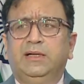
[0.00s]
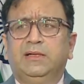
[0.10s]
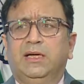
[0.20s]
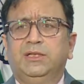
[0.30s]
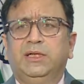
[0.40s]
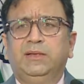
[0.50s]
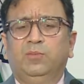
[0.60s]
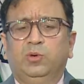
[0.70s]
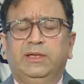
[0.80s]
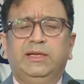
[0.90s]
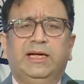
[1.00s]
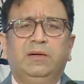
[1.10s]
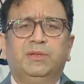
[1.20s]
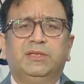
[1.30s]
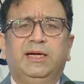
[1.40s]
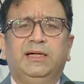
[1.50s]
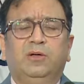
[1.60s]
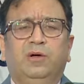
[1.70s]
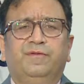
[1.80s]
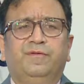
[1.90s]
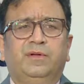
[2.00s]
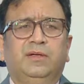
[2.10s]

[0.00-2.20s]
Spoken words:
encouraging. More than 10% of